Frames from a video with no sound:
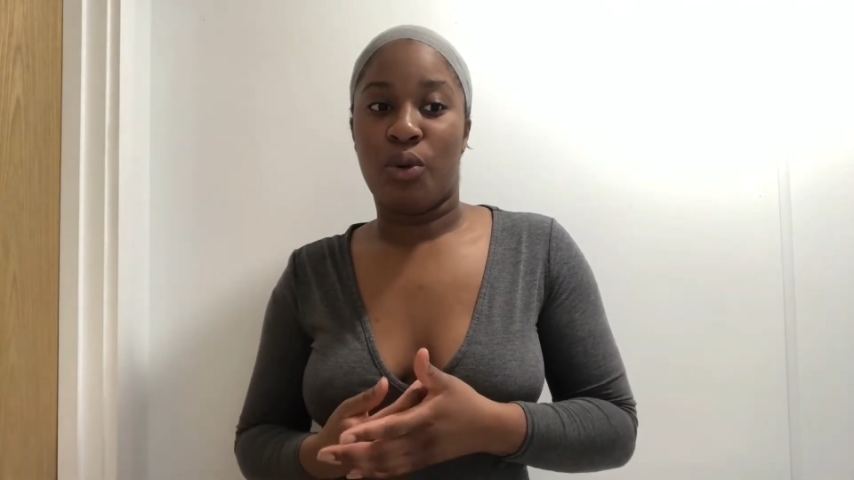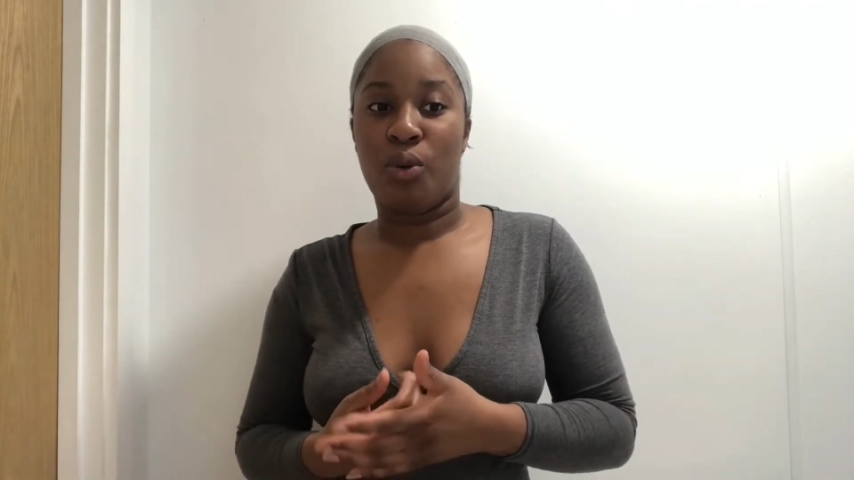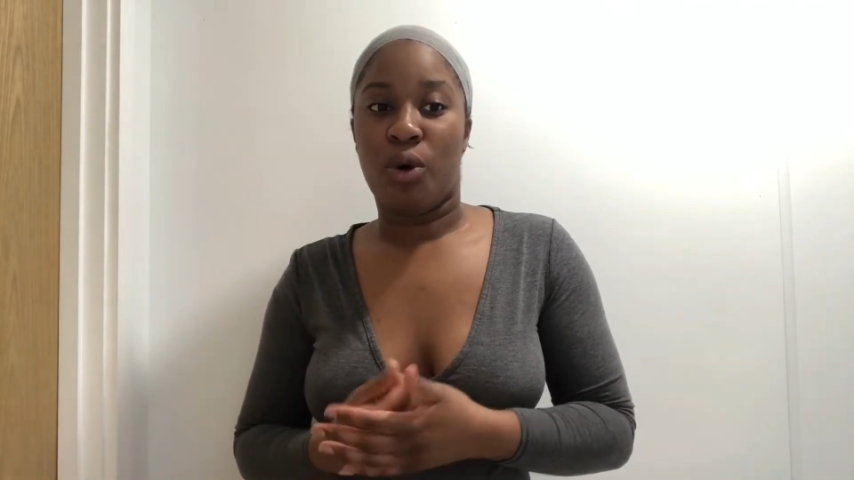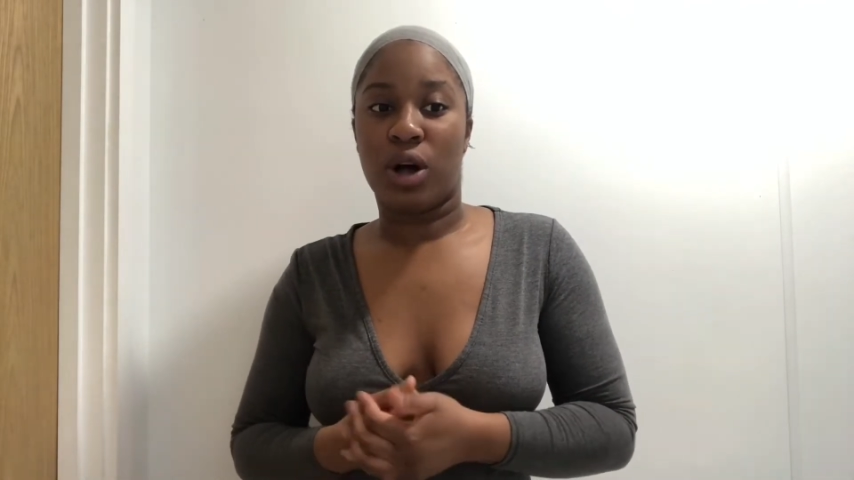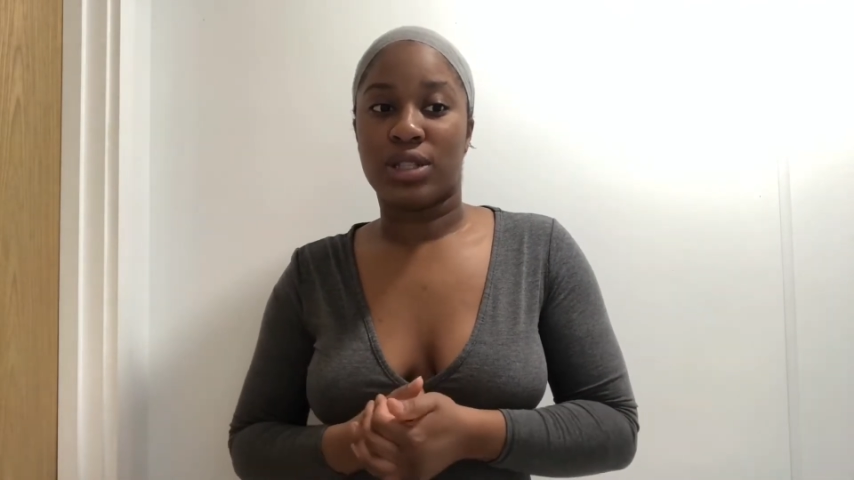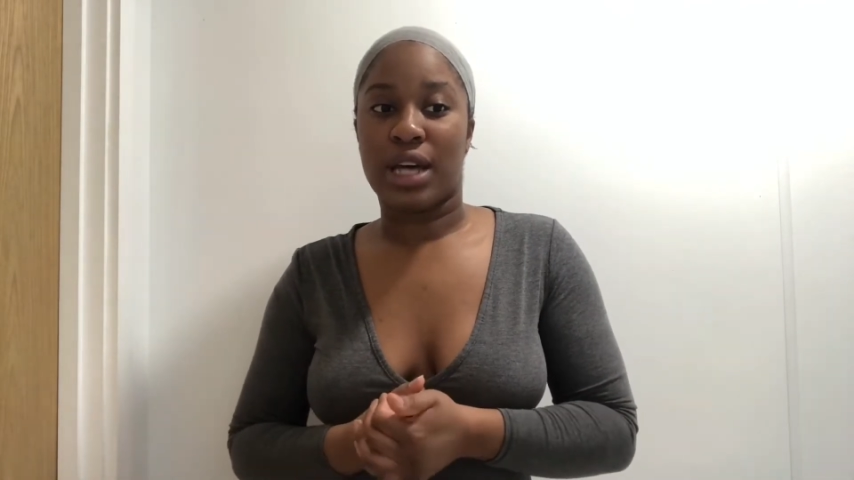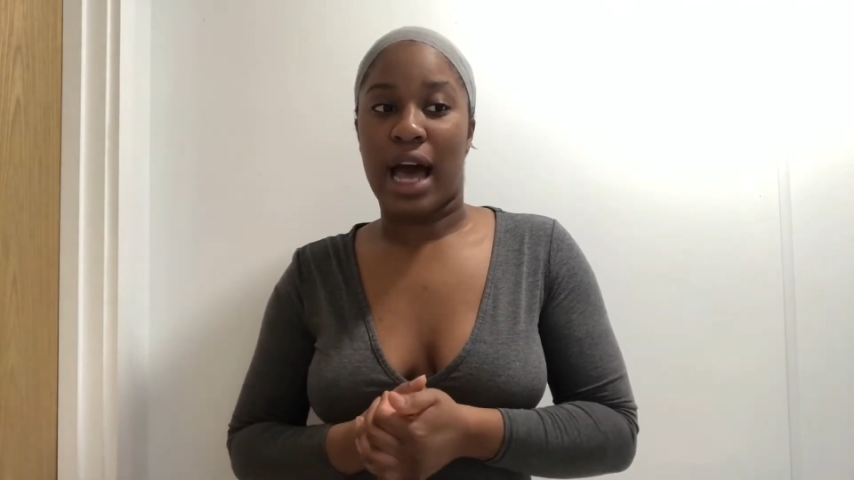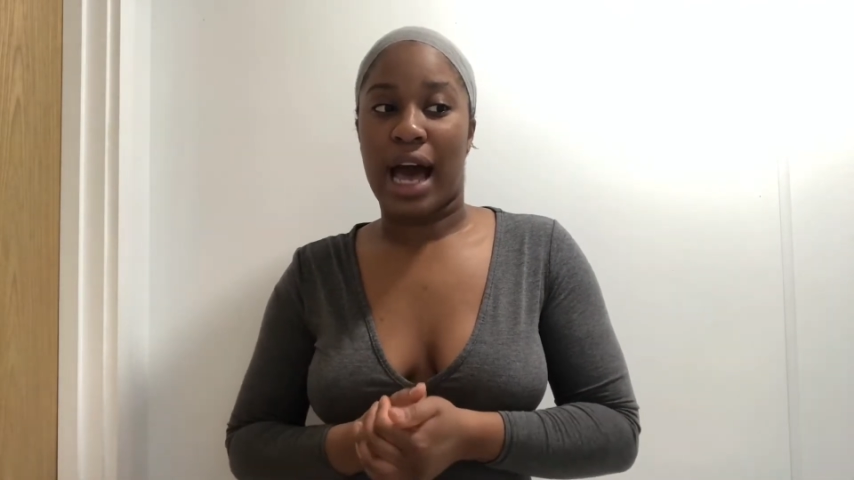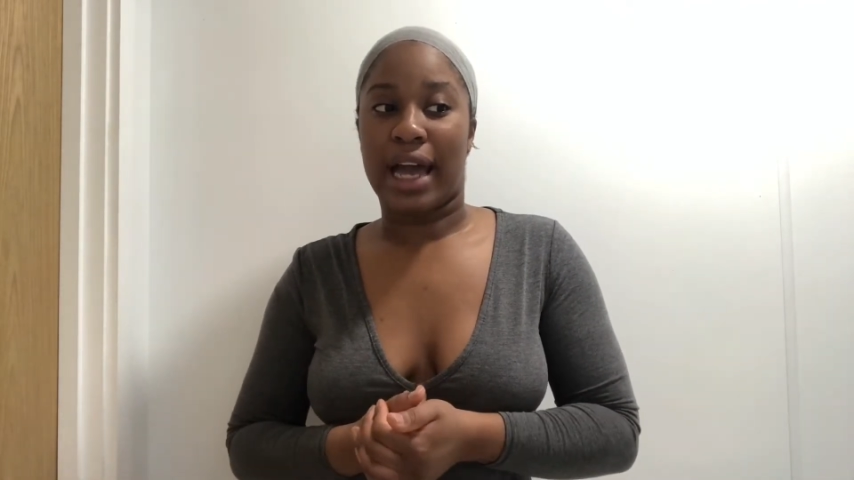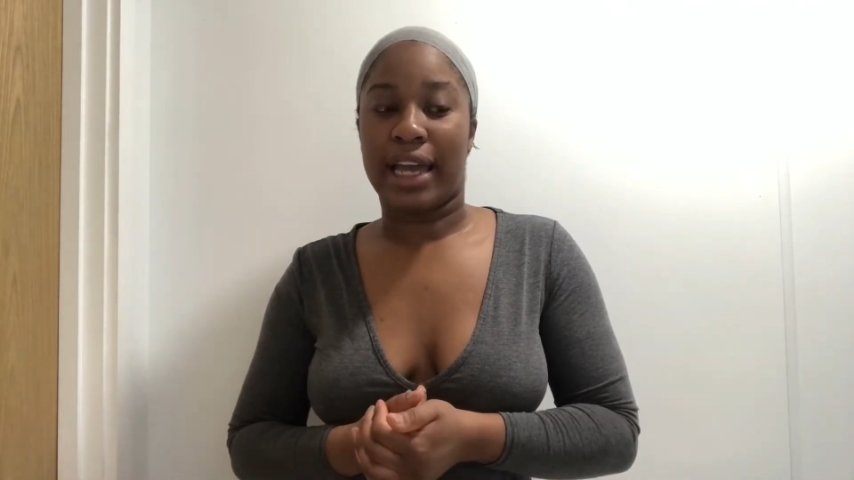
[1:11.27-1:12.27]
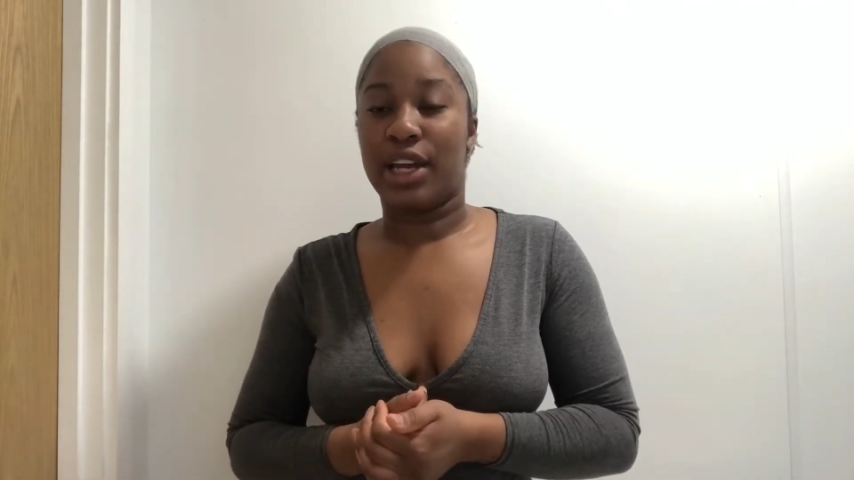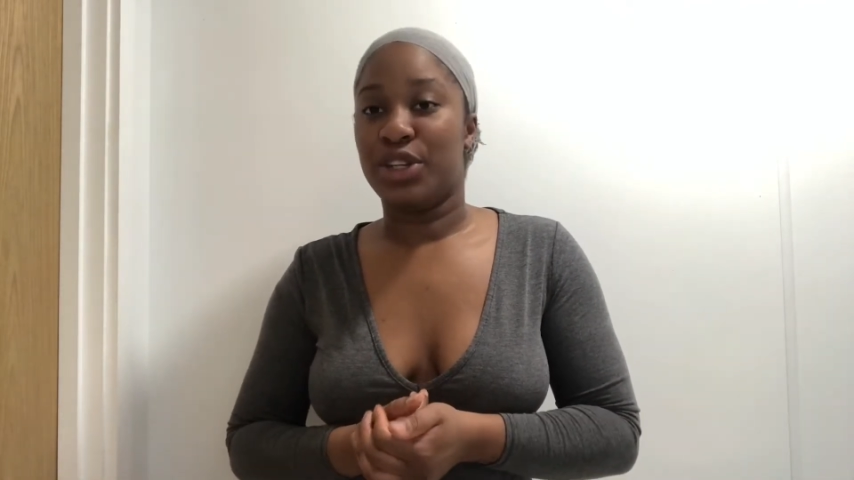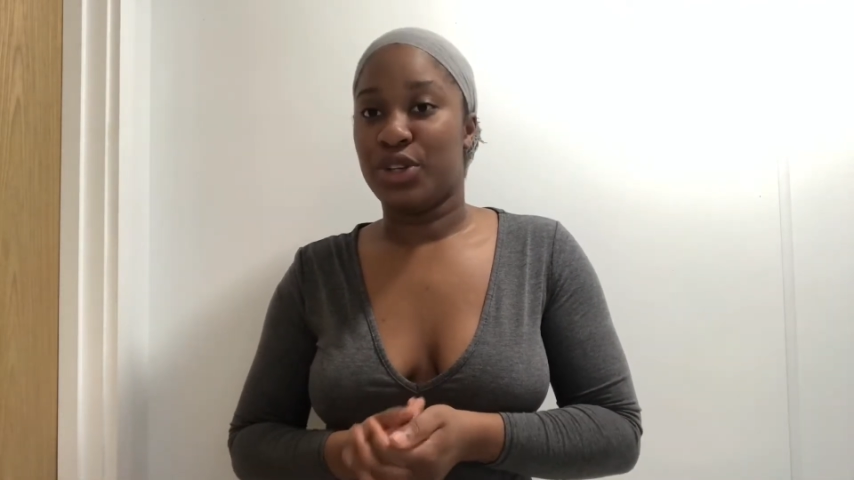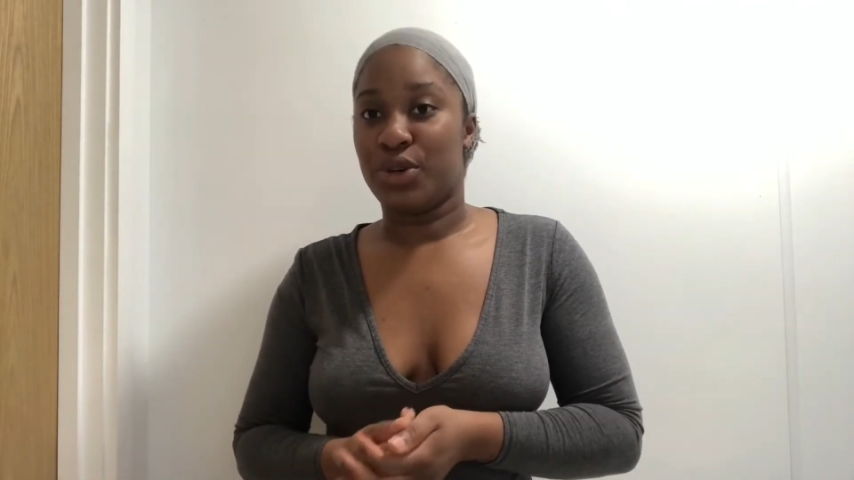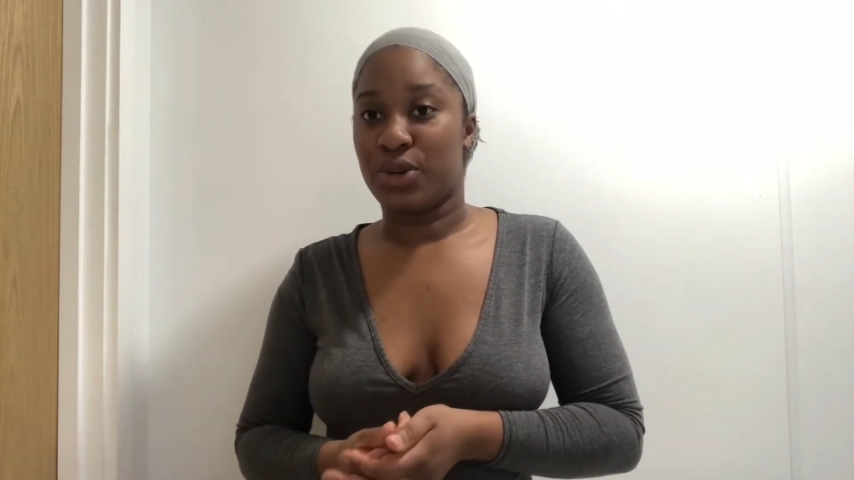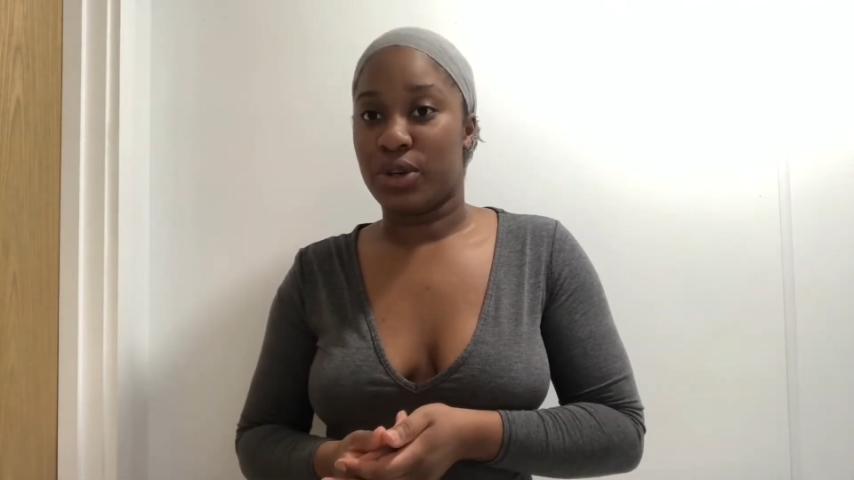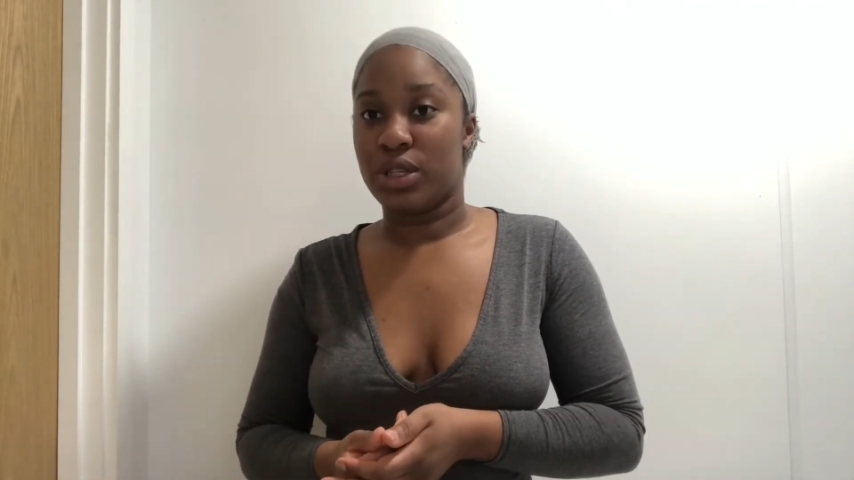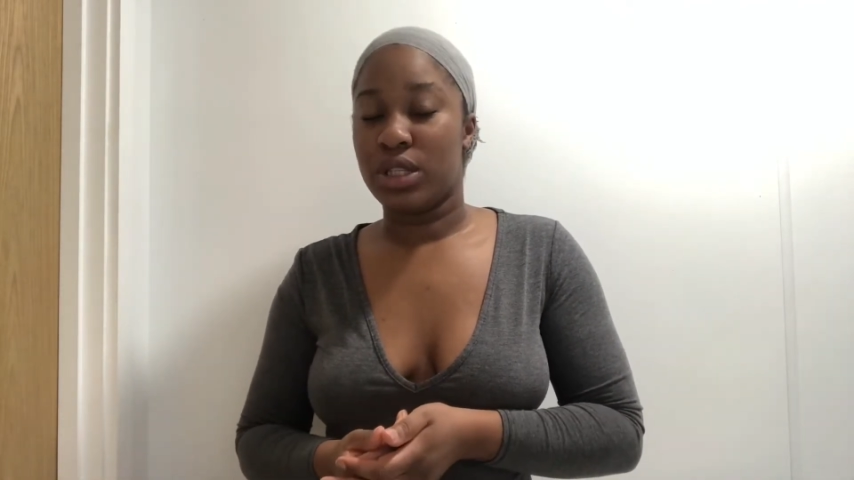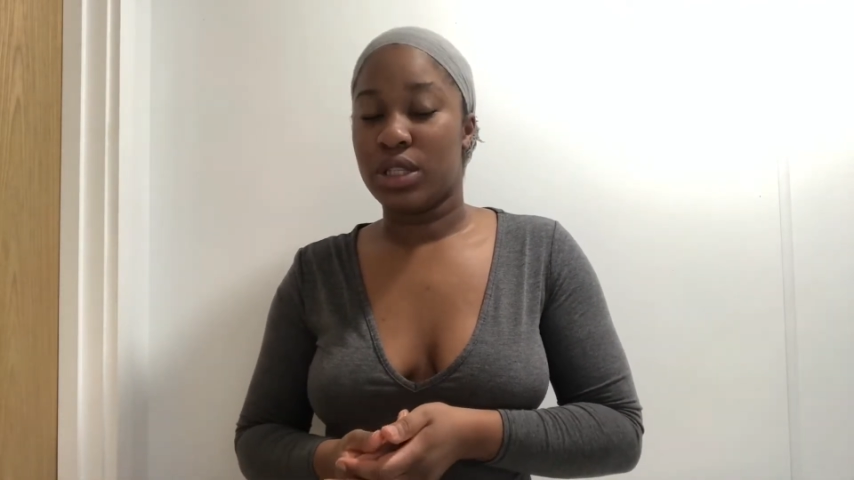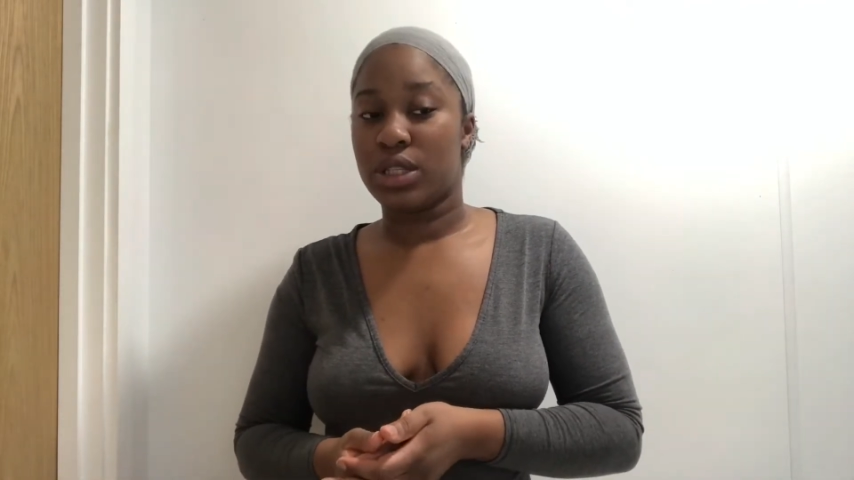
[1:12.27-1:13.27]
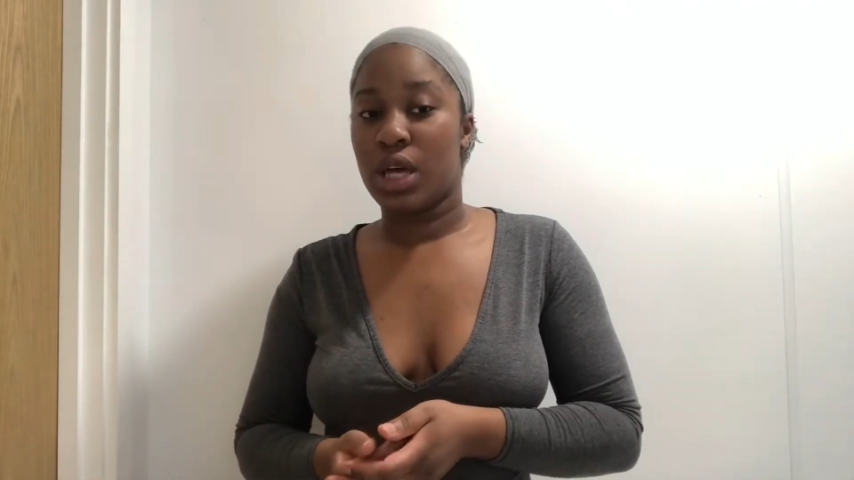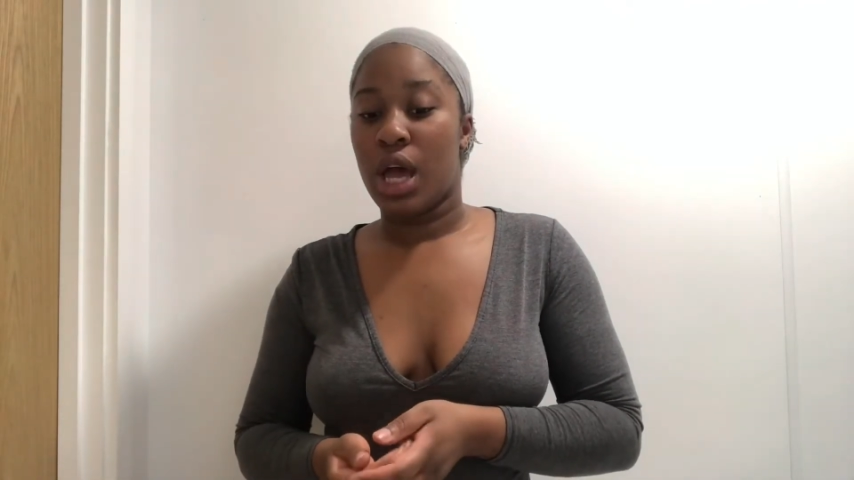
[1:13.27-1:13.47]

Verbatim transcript: what I use.